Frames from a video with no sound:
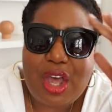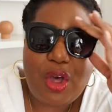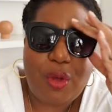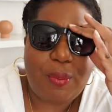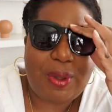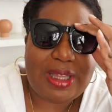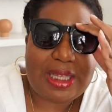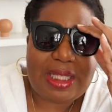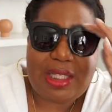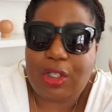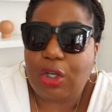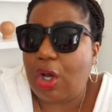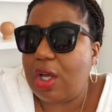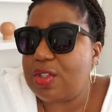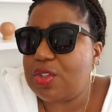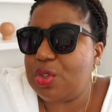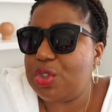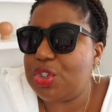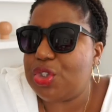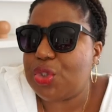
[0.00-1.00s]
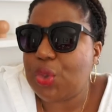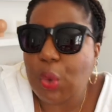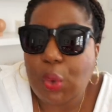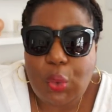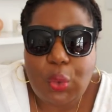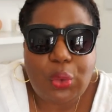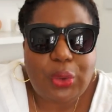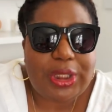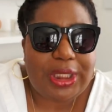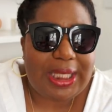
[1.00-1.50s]
but then they're also just
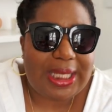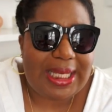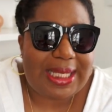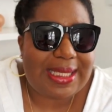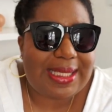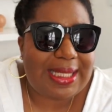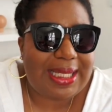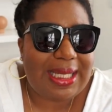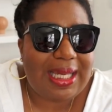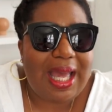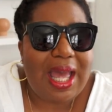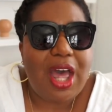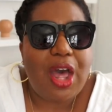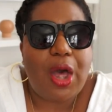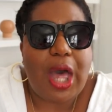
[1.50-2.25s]
cool and easy.